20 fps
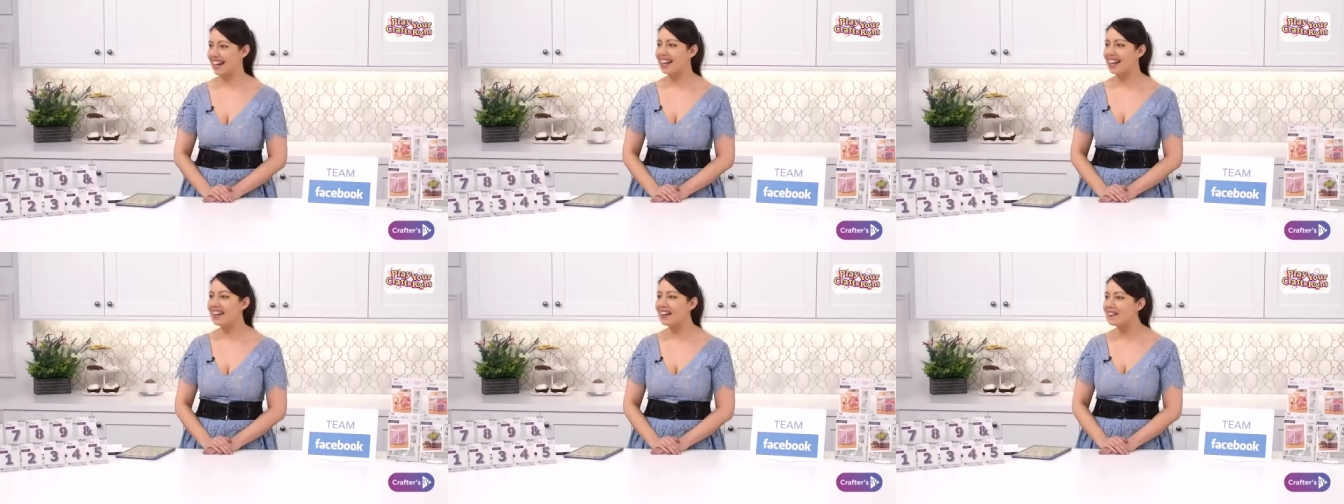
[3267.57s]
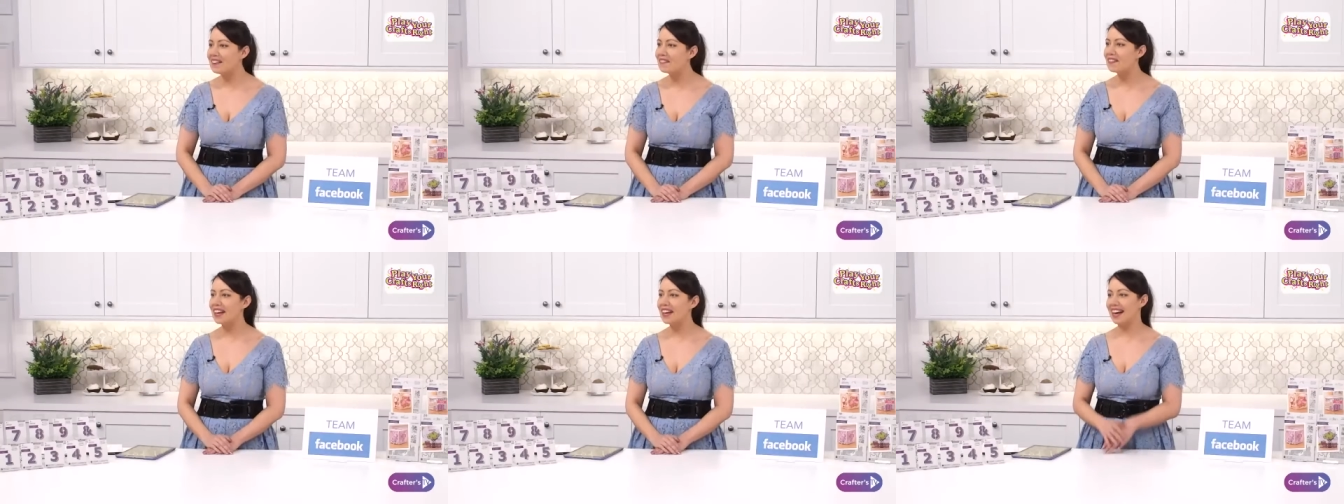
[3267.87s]
I
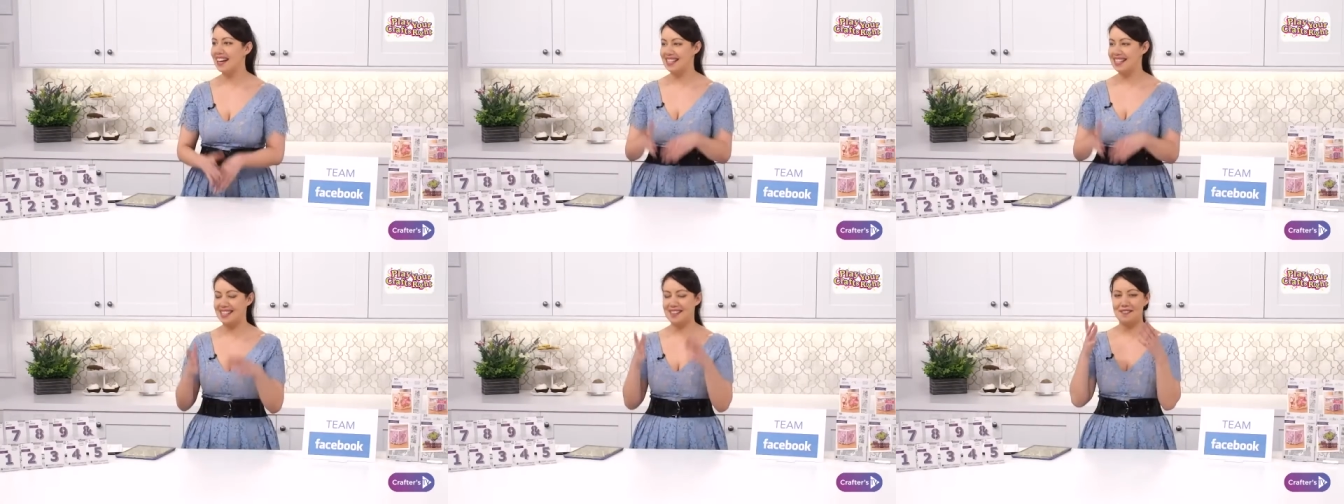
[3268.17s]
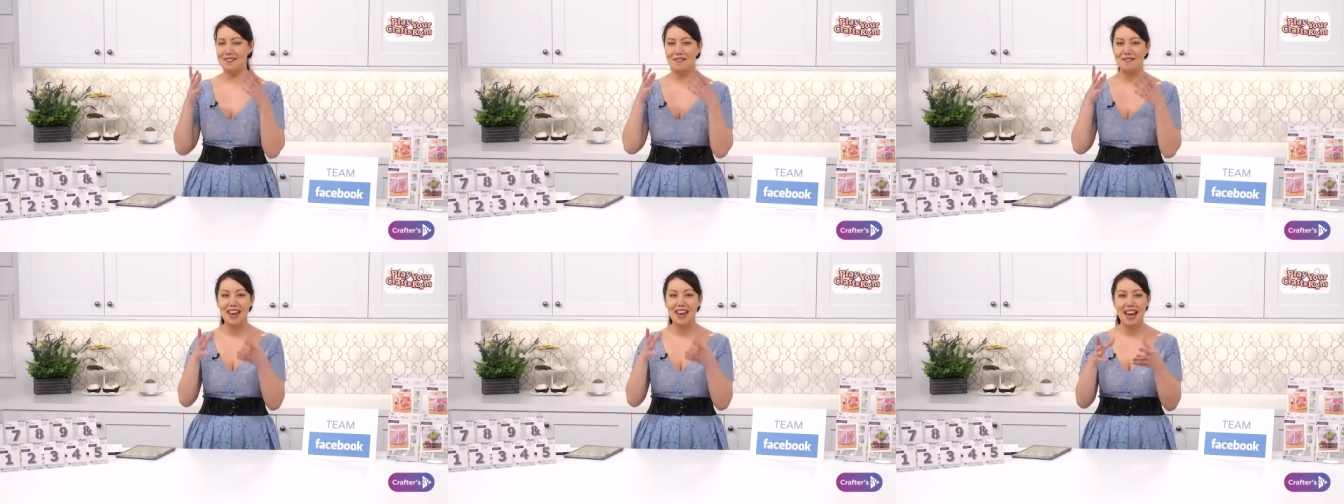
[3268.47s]
love the idea
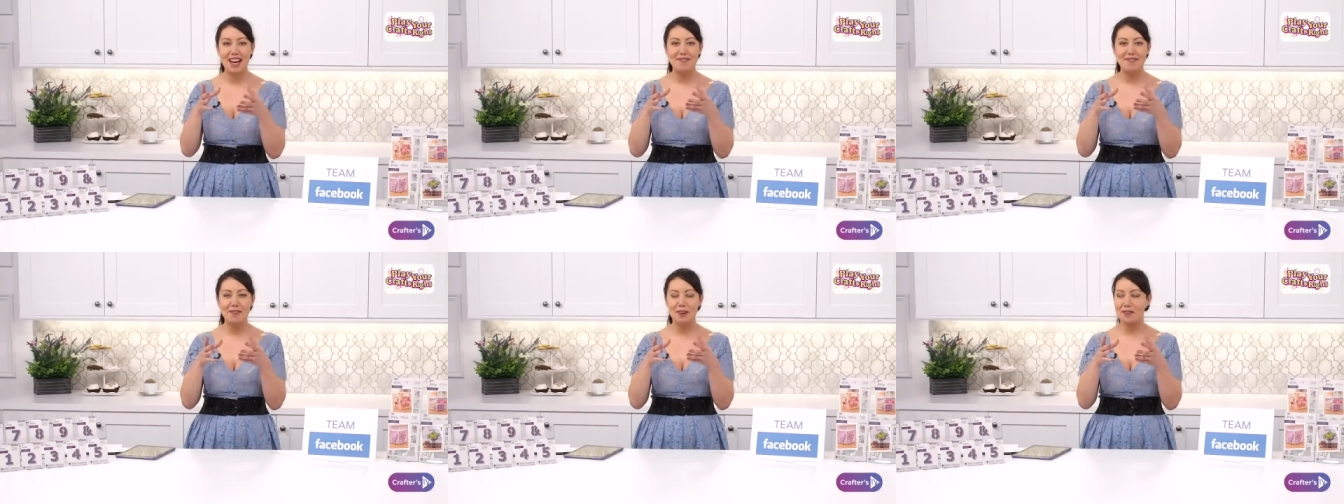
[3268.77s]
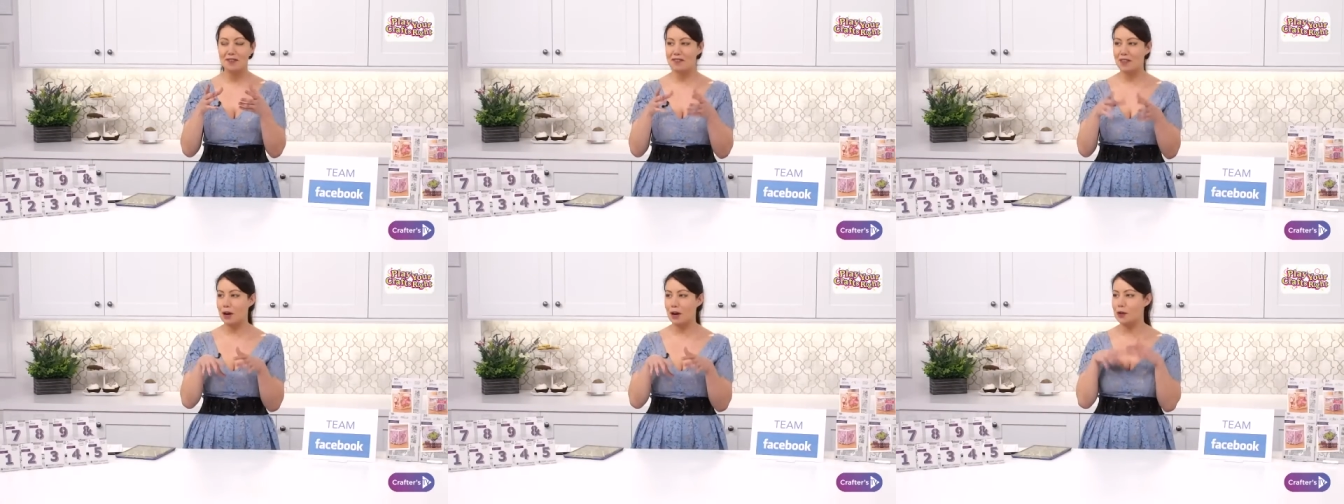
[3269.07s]
of getting one
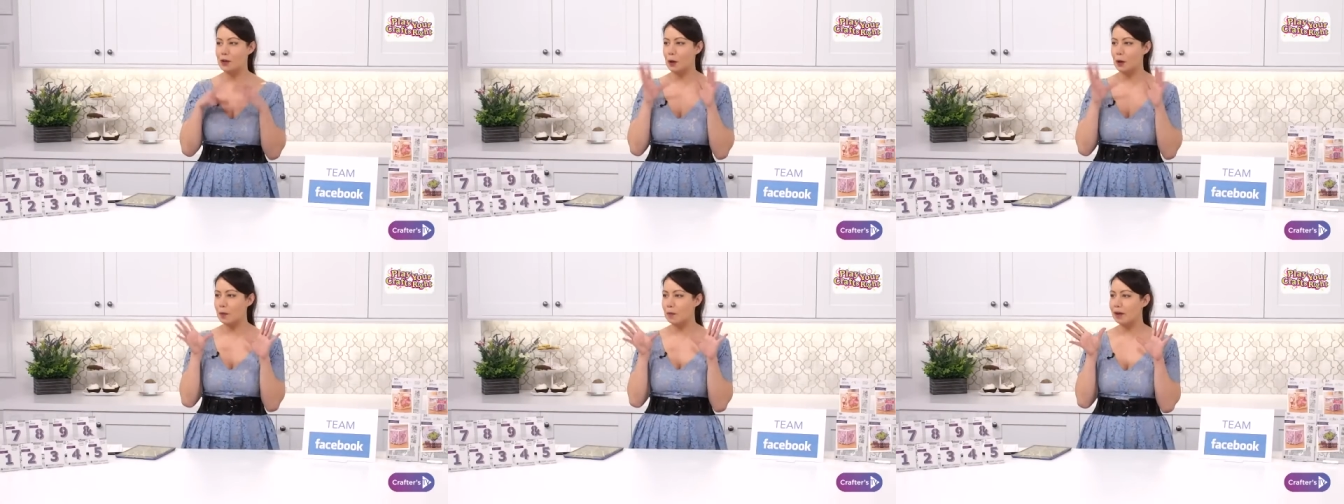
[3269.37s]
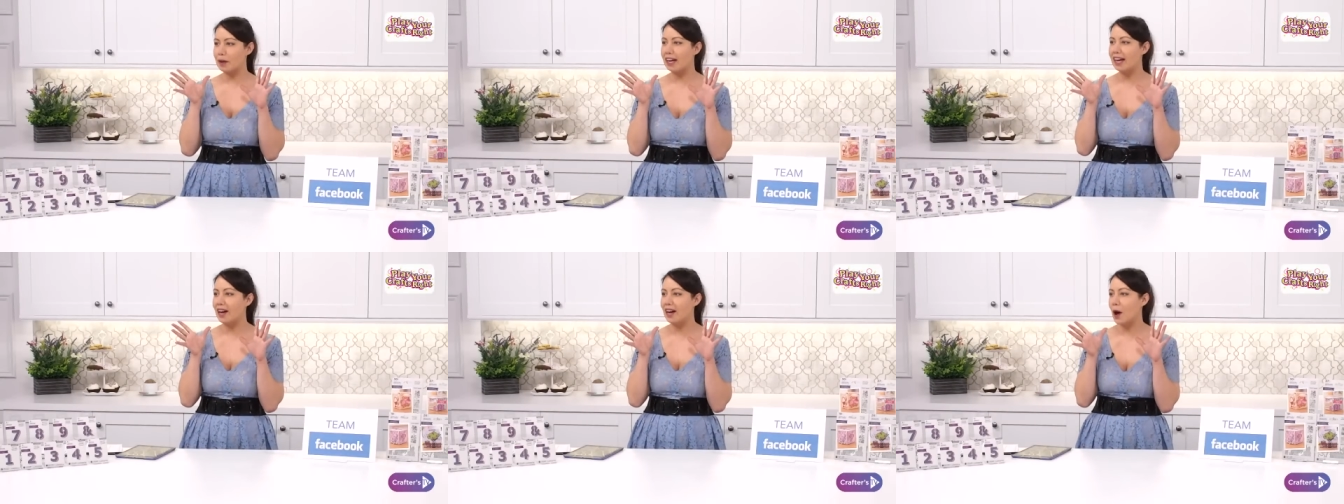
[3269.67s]
of those,
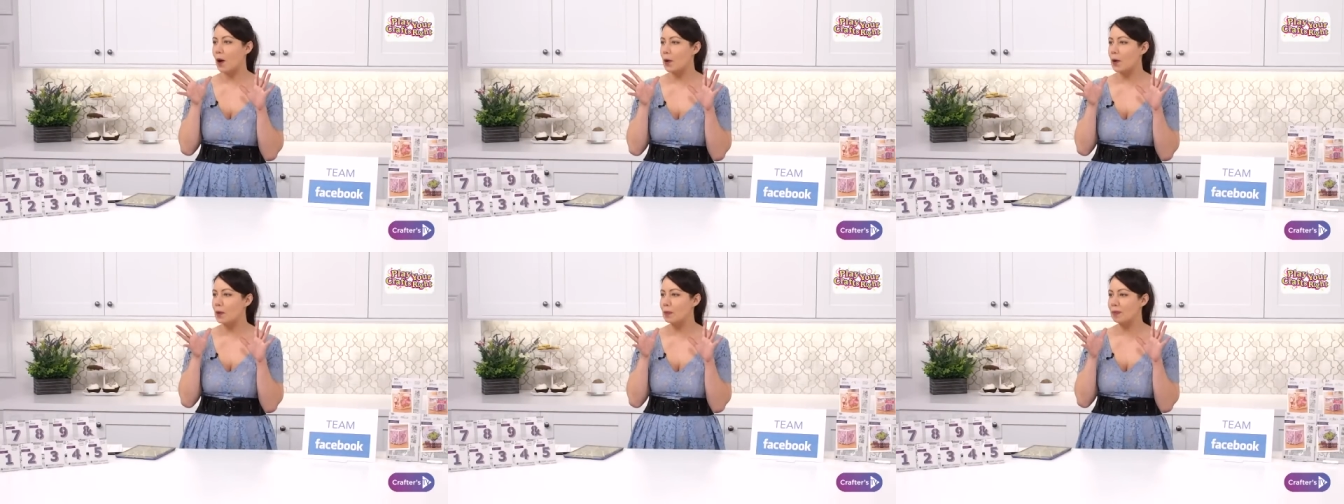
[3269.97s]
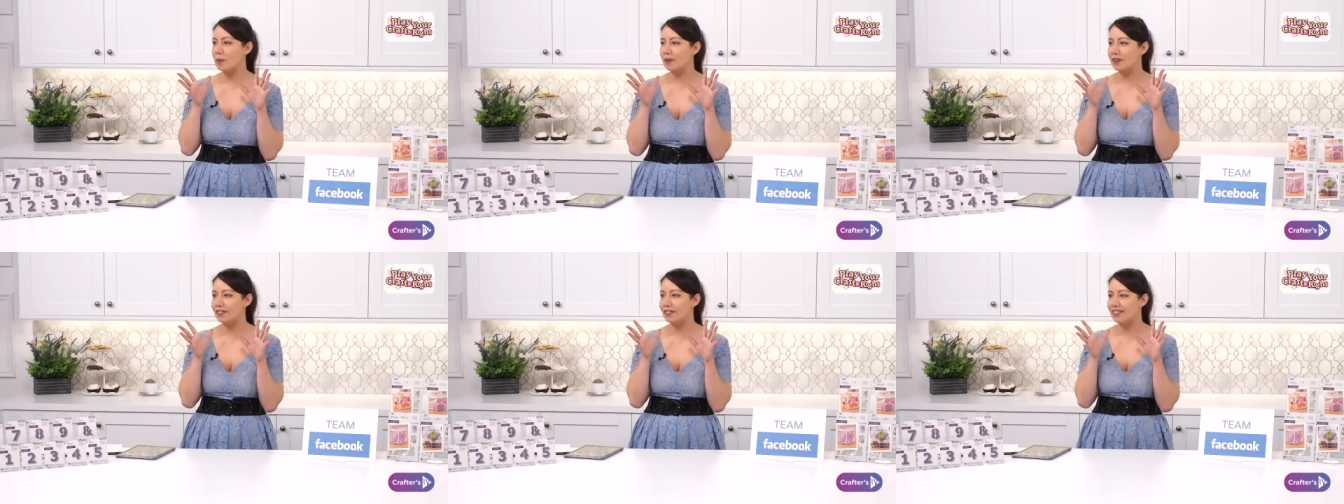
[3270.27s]
opening it
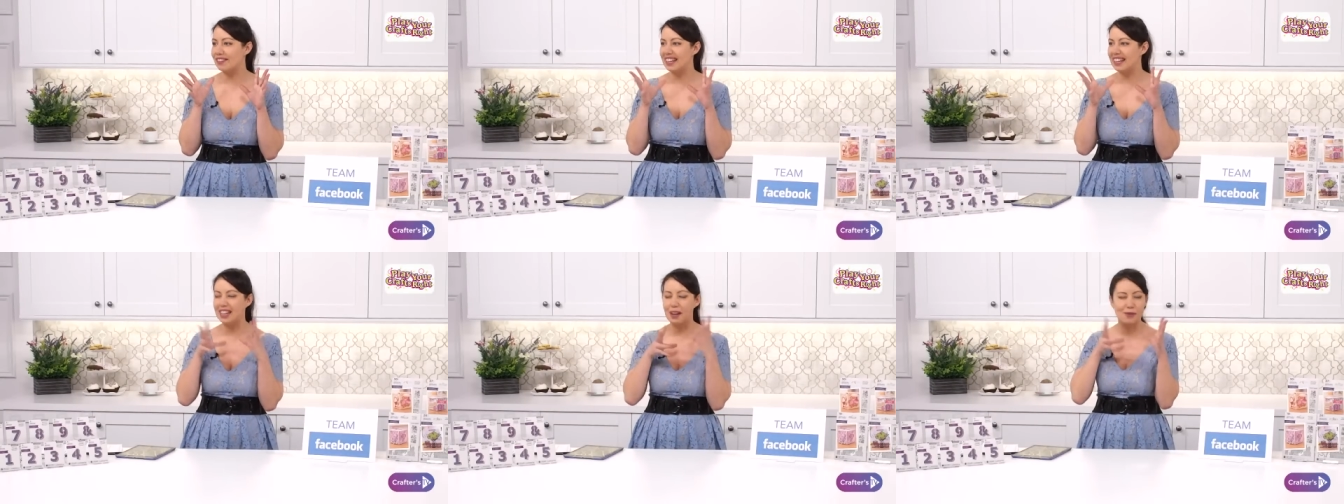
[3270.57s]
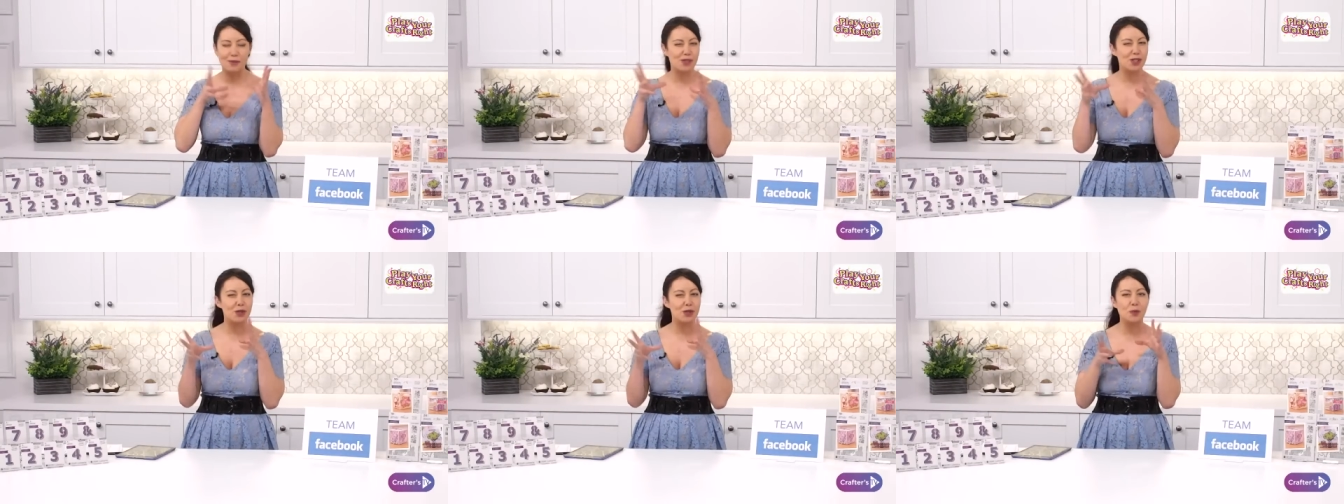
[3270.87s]
up and seeing
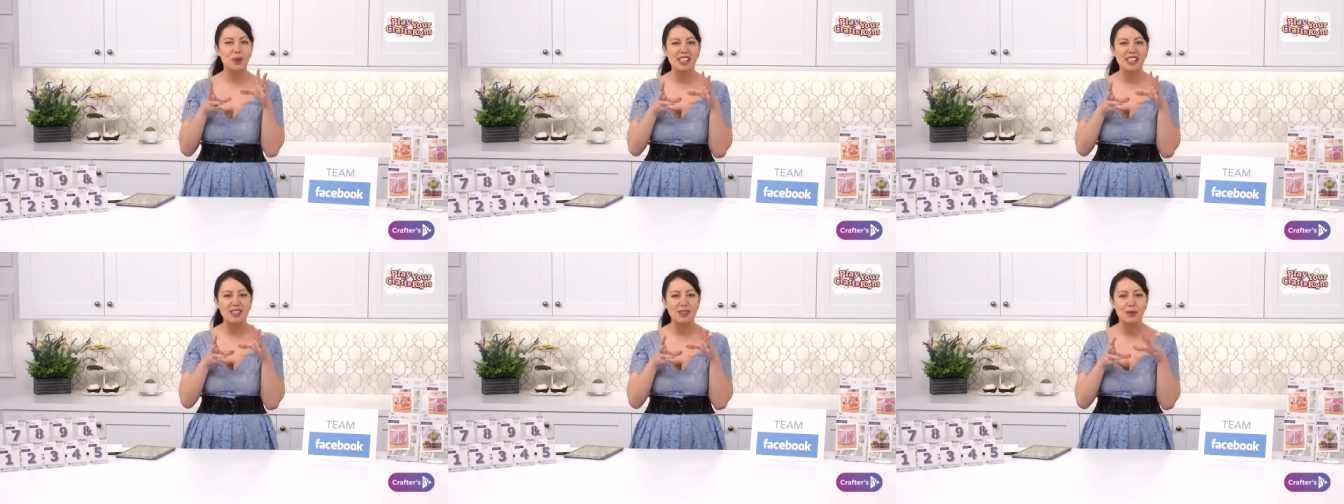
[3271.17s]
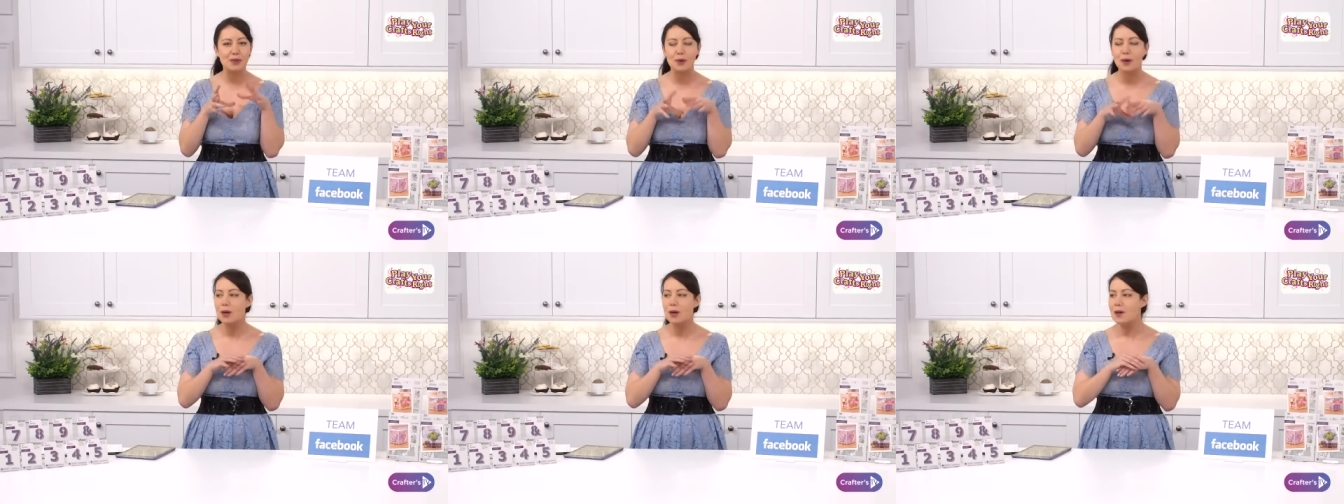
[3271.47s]
loads of sweets
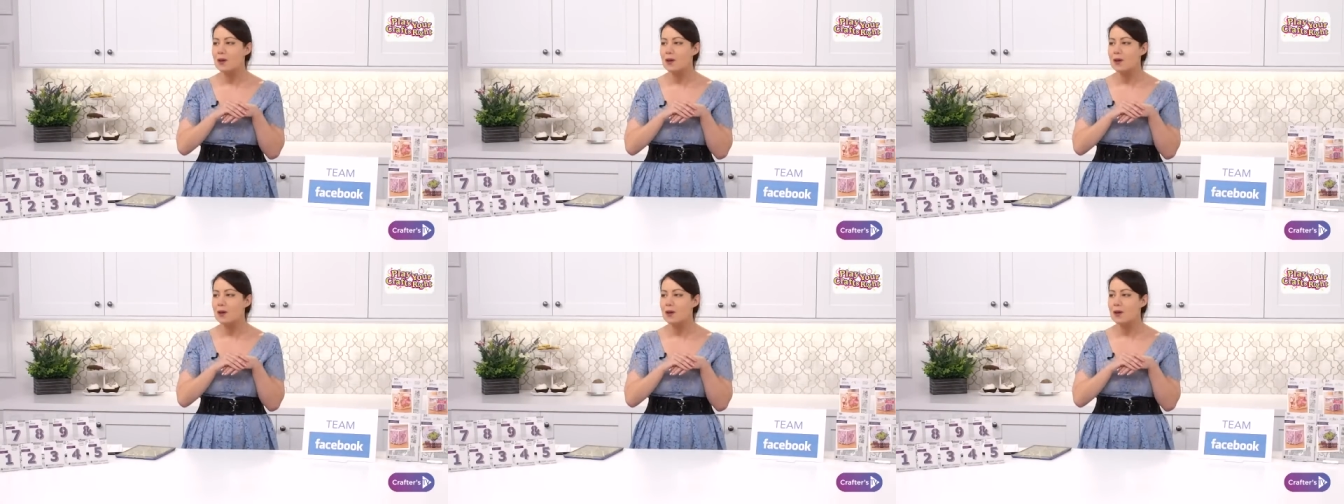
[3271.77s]
or